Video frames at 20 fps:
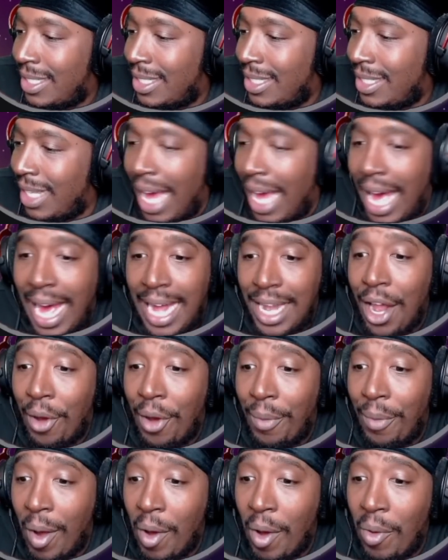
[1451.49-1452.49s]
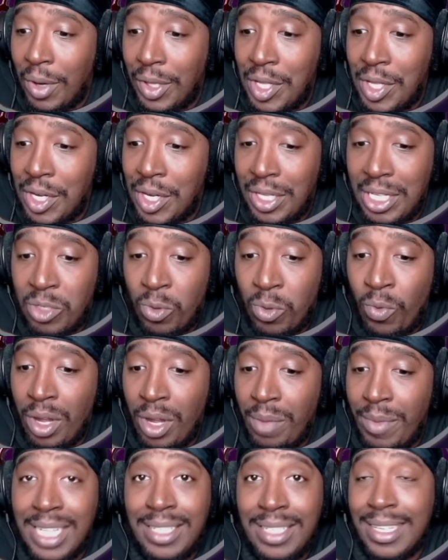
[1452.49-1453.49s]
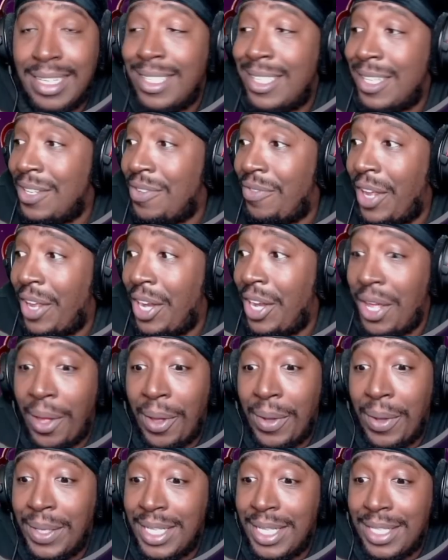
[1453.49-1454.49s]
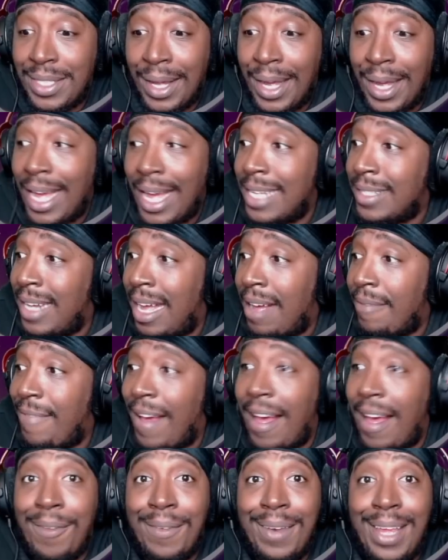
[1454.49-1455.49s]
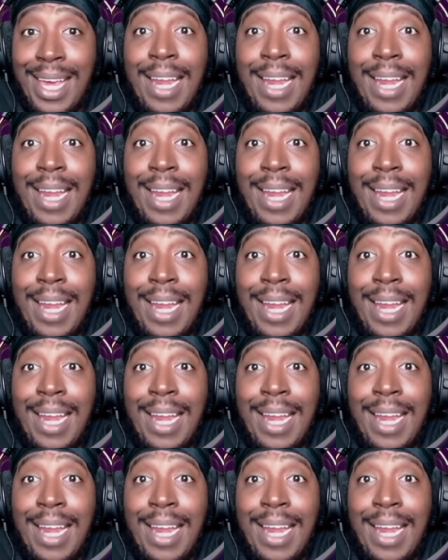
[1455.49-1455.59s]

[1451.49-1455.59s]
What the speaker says: Yeah, I know, bro. We're literally 20 minutes into the video and this nigga has not found